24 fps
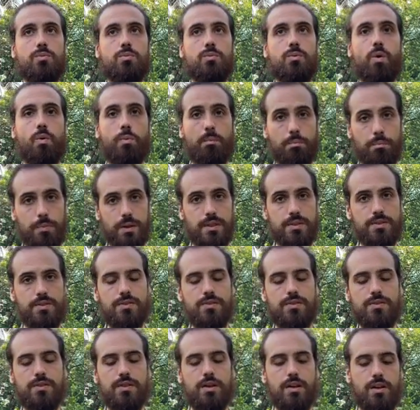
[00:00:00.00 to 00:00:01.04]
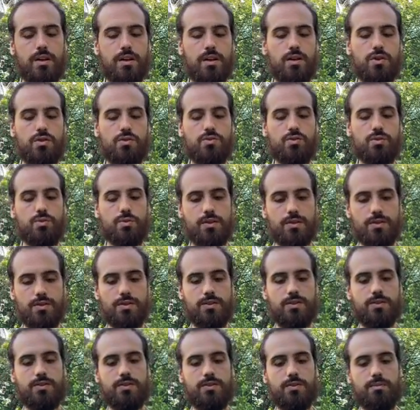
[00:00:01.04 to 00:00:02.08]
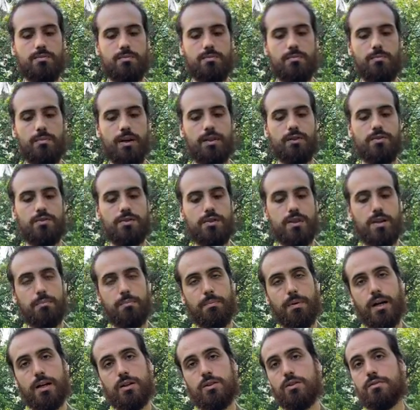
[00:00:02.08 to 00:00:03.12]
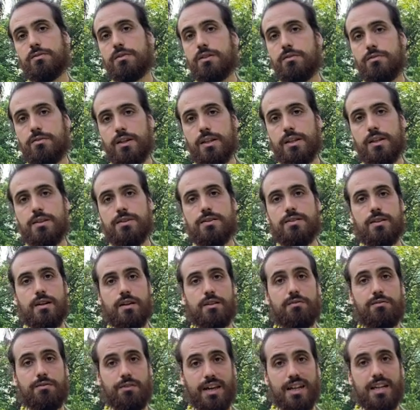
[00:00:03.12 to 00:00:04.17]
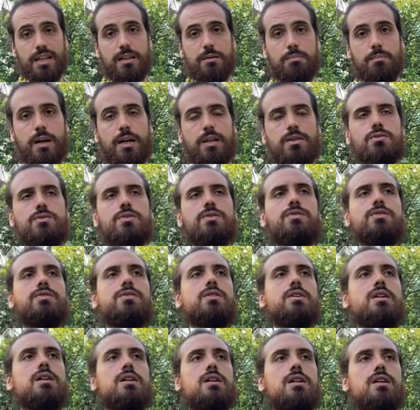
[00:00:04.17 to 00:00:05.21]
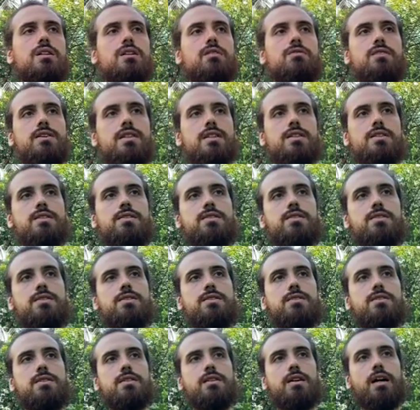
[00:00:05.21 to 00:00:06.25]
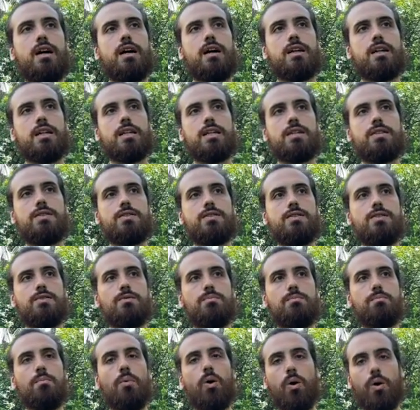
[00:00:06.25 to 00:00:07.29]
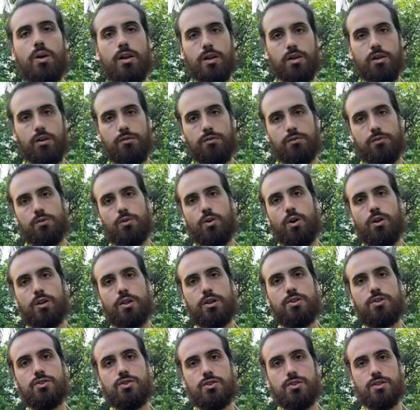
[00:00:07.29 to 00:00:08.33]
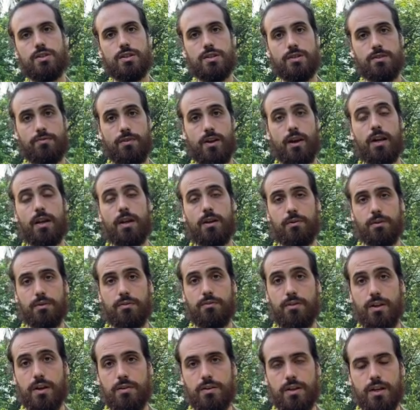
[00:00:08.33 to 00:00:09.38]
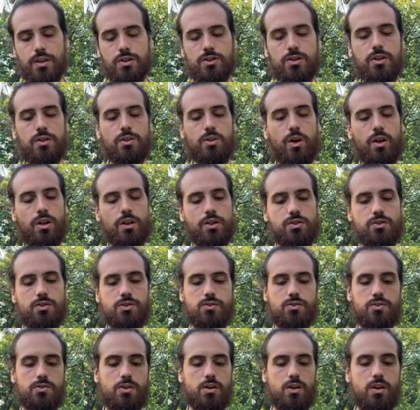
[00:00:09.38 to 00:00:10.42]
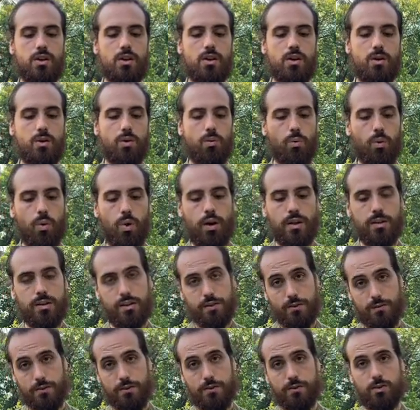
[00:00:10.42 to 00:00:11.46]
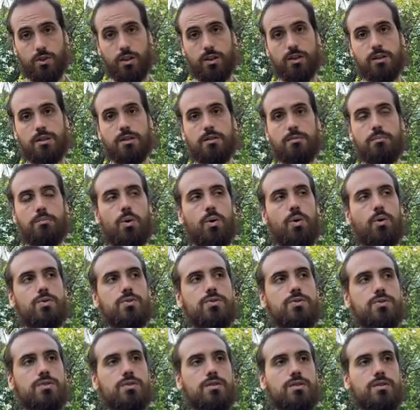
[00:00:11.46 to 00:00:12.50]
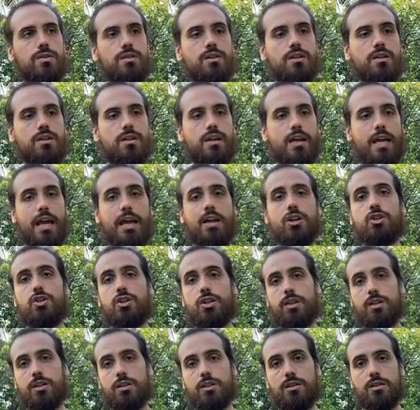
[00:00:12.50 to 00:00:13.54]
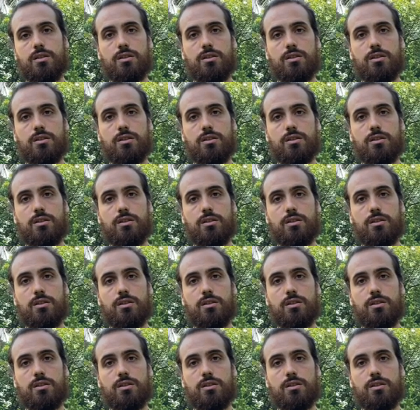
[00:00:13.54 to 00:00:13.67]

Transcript: on peace. So these mantras, they are part of the Vedas, they are Vedic mantras. The Vedas are this body of knowledge, this very, very ancient knowledge is one, if it's not the most ancient